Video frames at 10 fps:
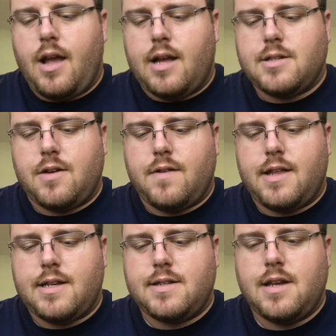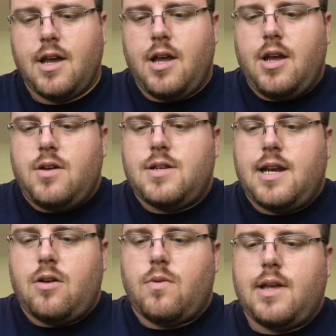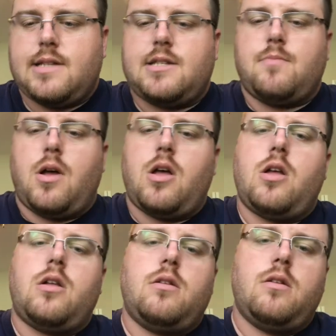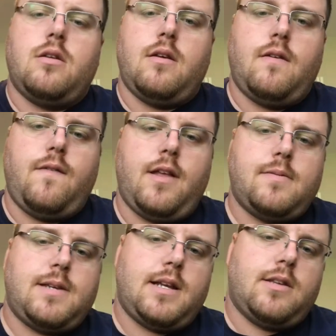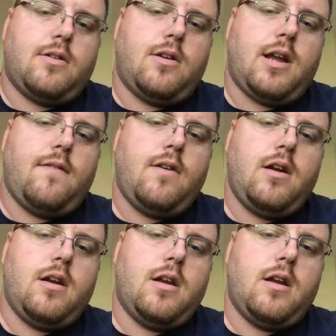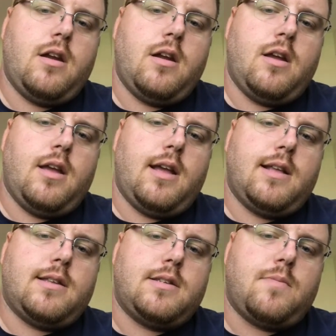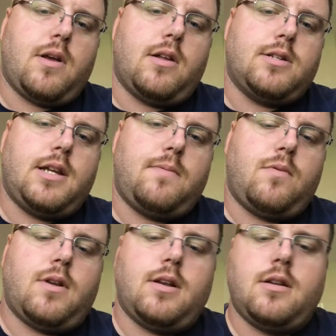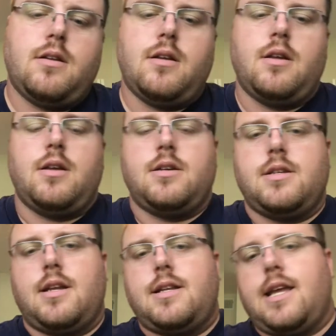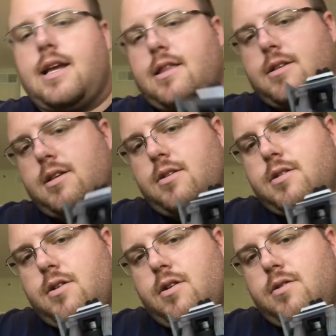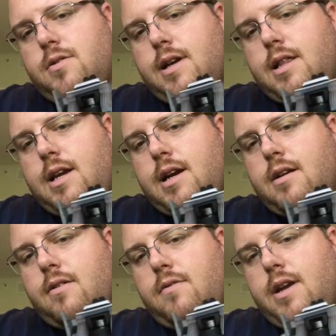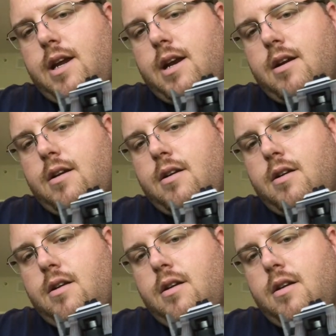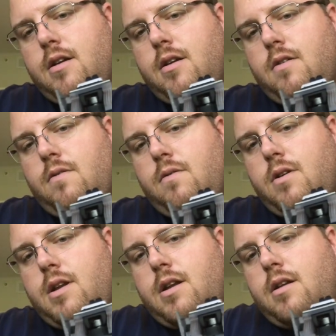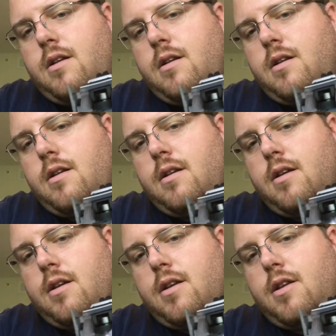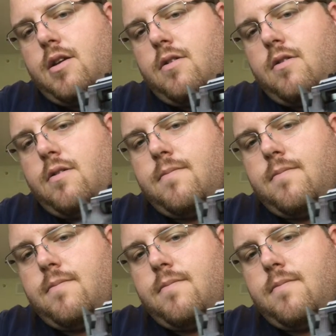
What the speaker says: So for this, we need a really small Phillips head screwdriver. It's a smaller tip one. So you got to take out those little screws right there, right here. 1, 2.